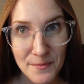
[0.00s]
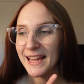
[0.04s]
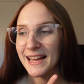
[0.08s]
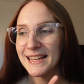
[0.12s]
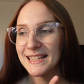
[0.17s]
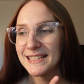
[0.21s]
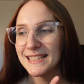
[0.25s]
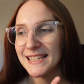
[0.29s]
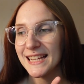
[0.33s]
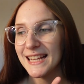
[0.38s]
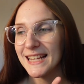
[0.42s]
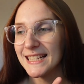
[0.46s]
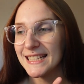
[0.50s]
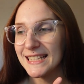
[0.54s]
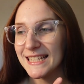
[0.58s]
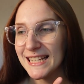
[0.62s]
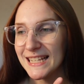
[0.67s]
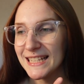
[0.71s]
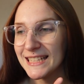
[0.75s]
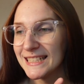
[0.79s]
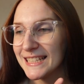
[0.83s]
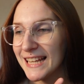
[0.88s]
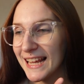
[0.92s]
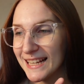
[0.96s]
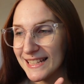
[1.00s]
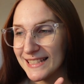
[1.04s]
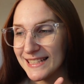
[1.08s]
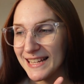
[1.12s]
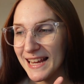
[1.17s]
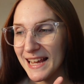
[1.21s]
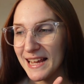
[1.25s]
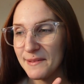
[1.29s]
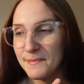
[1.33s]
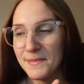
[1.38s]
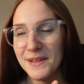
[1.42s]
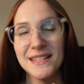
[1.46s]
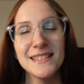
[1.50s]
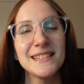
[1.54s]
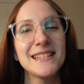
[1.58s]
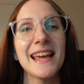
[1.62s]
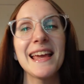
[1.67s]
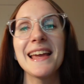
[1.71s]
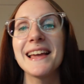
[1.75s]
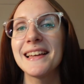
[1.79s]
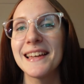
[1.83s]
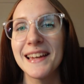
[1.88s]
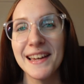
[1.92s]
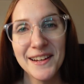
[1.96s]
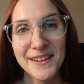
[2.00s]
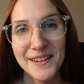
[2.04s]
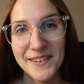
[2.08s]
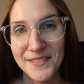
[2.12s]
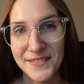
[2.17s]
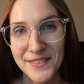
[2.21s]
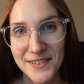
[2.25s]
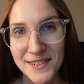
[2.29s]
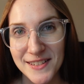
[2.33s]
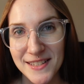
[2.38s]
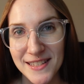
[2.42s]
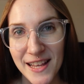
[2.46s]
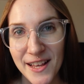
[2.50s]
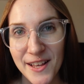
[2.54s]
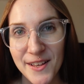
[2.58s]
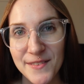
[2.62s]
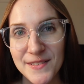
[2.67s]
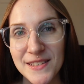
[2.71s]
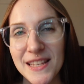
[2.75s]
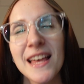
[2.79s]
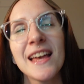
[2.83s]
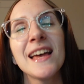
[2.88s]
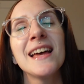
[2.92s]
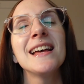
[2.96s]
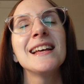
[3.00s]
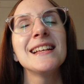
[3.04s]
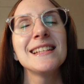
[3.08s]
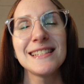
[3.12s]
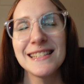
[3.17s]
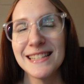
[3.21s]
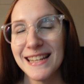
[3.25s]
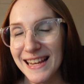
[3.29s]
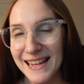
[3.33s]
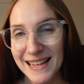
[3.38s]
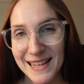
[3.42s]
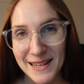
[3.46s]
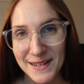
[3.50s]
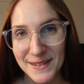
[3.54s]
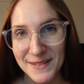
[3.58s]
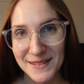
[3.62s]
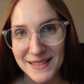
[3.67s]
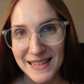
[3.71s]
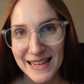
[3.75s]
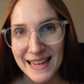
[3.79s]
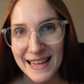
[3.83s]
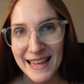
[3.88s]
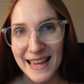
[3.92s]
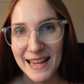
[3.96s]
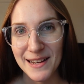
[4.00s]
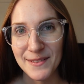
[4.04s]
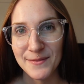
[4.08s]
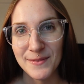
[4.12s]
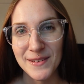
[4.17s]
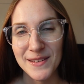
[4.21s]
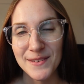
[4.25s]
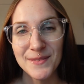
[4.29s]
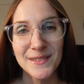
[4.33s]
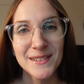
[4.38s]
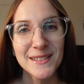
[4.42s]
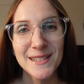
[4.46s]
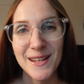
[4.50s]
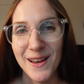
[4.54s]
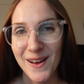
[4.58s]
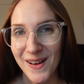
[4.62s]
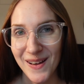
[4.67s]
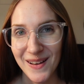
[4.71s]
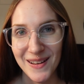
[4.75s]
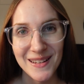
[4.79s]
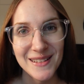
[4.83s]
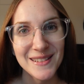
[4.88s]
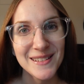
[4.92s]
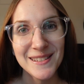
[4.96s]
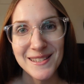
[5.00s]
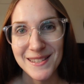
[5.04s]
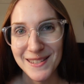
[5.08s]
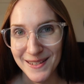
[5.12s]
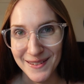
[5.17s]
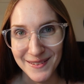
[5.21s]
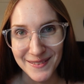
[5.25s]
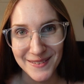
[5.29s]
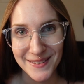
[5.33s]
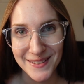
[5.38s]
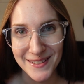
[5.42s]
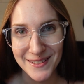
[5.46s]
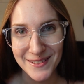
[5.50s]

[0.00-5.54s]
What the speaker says: And until next time, take care of yourselves, stay cozy, and we will talk soon.